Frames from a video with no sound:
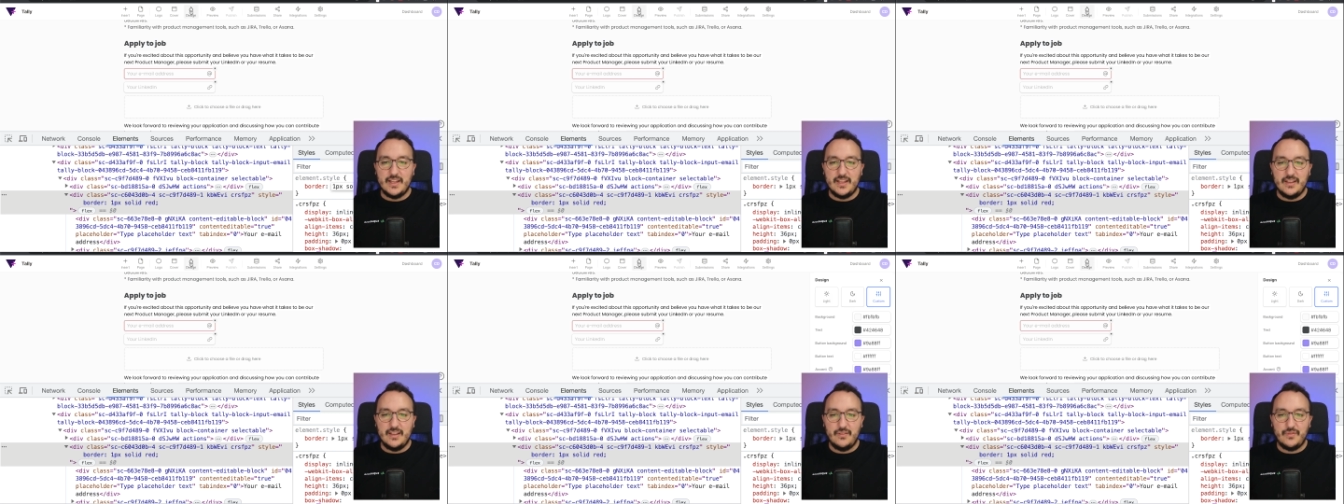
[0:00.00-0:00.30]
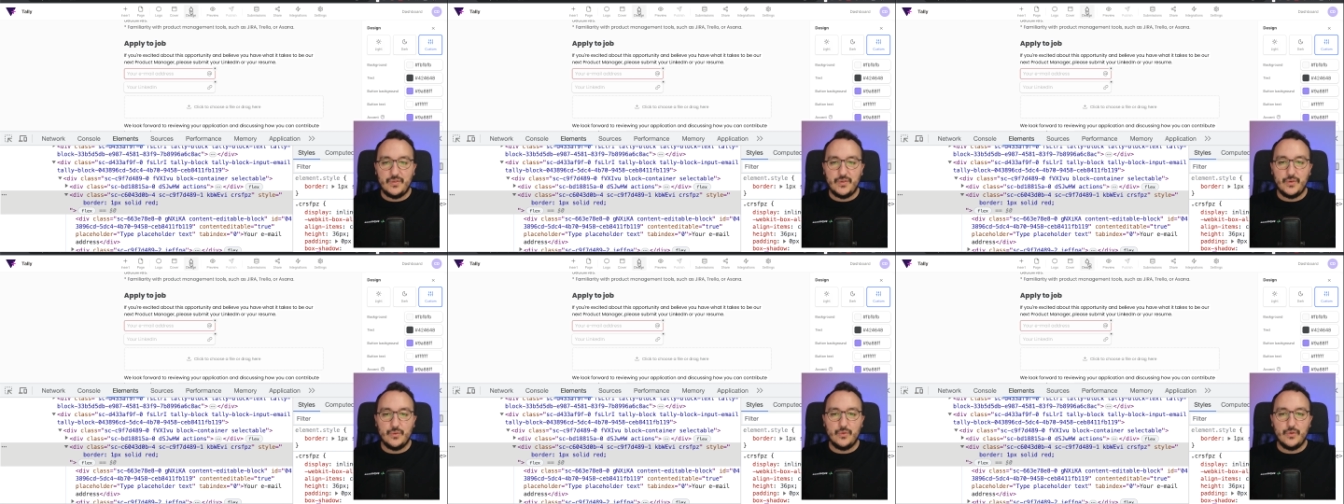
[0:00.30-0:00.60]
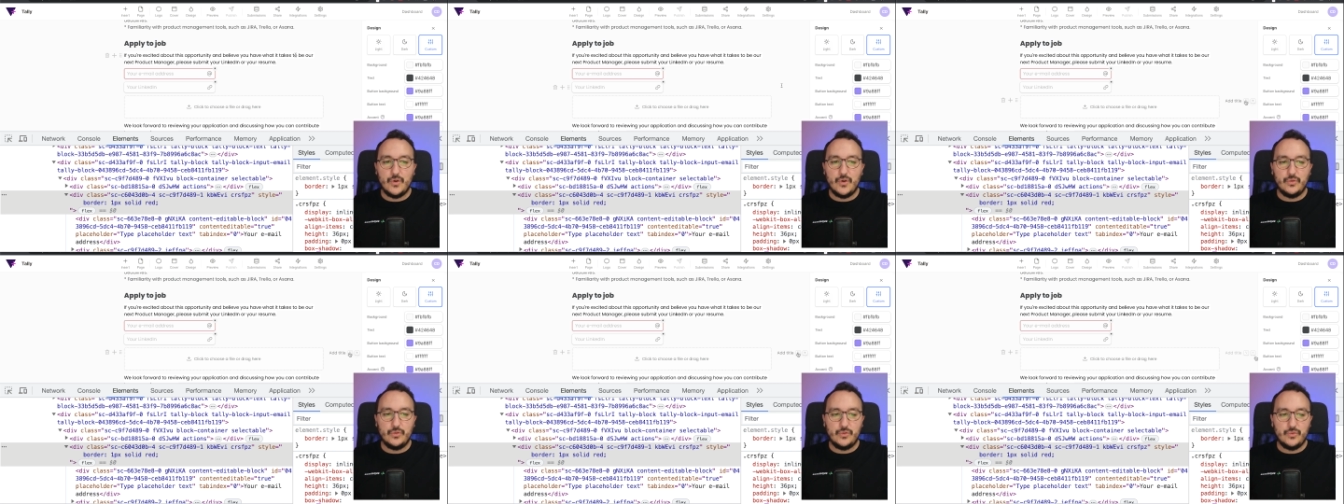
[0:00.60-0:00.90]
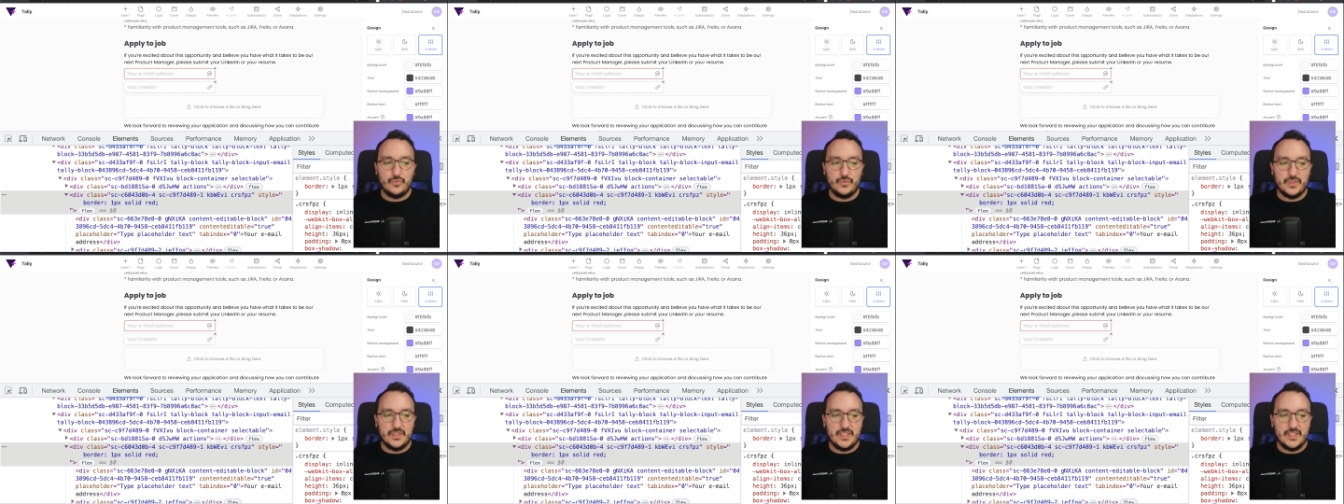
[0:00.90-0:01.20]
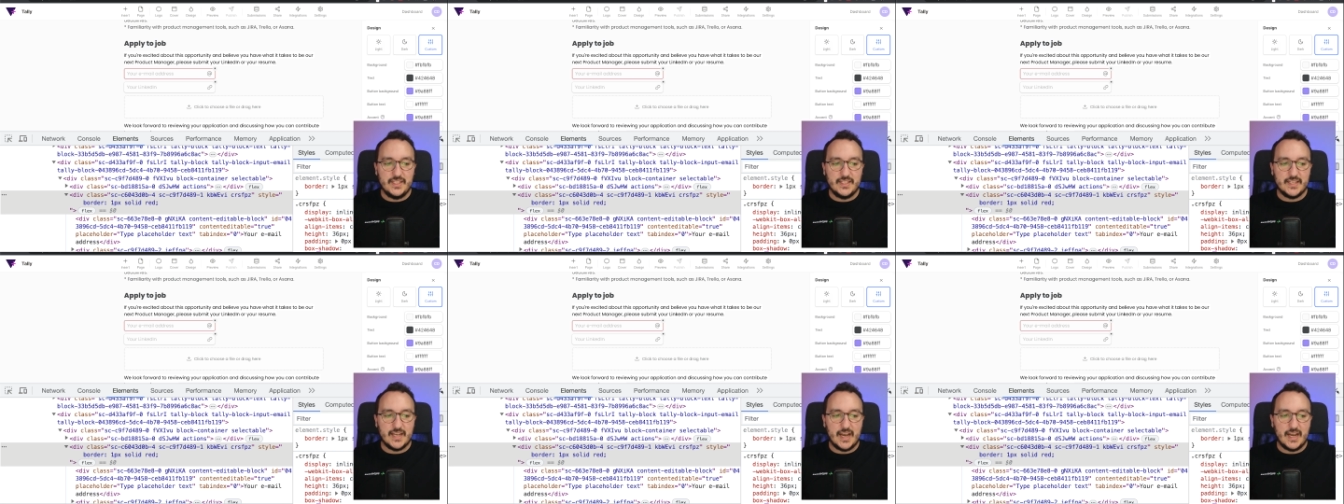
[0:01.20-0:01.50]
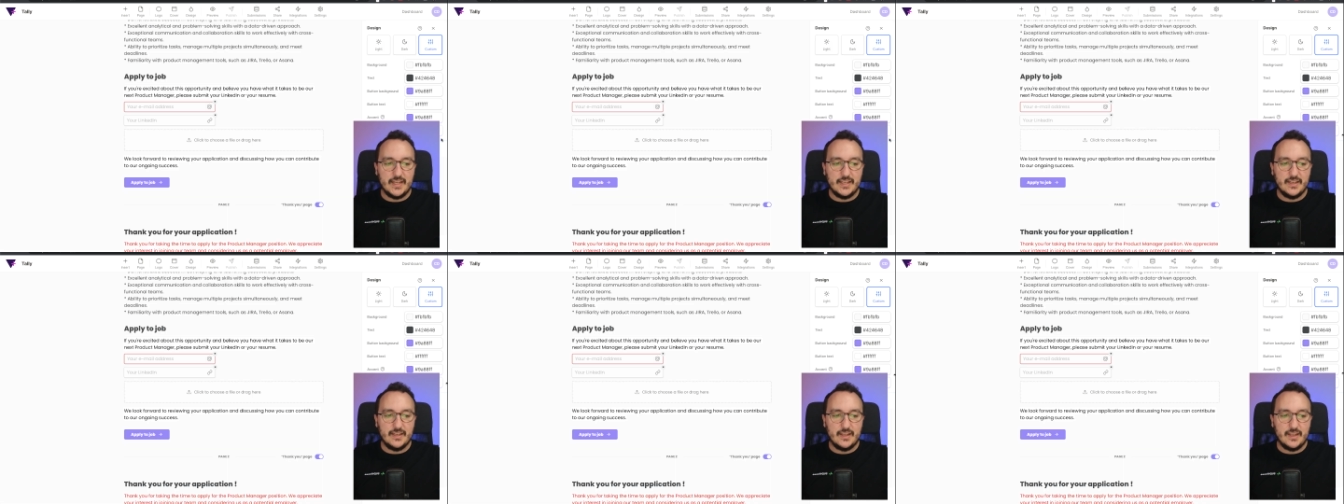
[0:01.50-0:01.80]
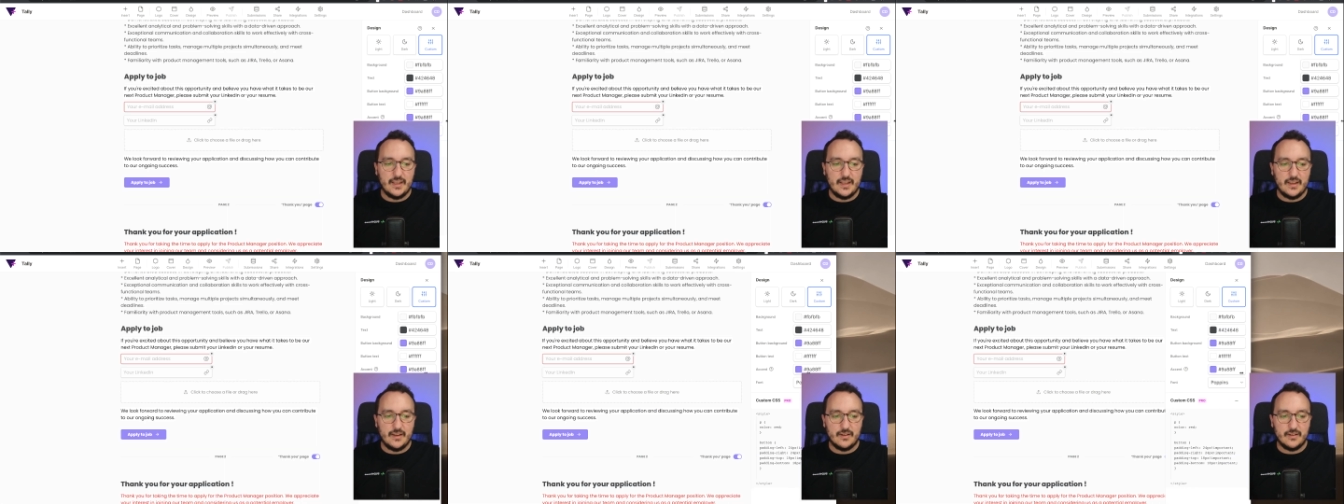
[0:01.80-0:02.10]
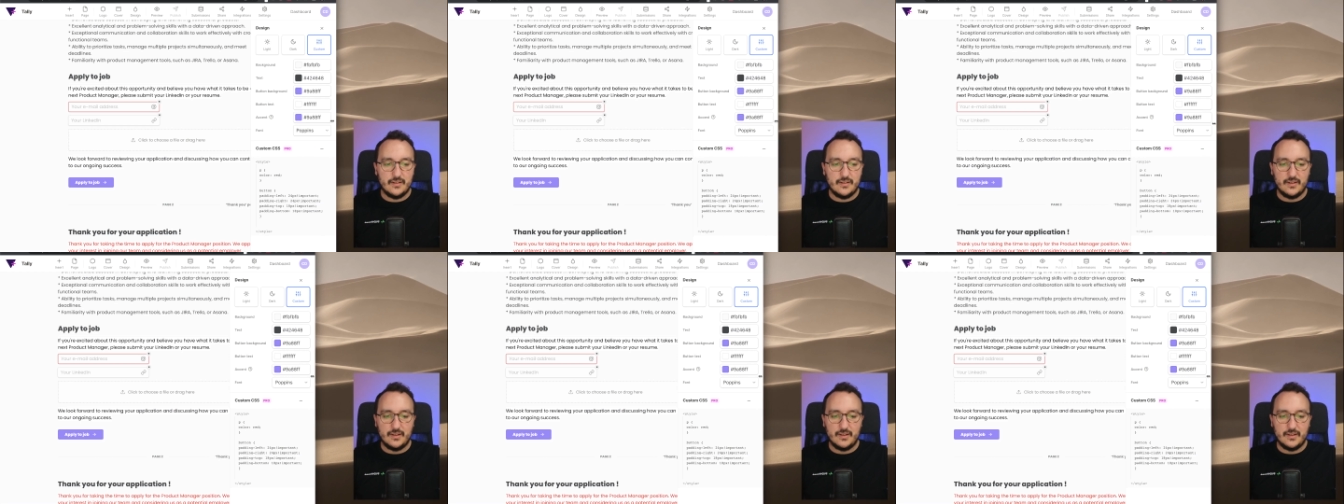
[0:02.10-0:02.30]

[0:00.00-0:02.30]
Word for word: If you go to design here,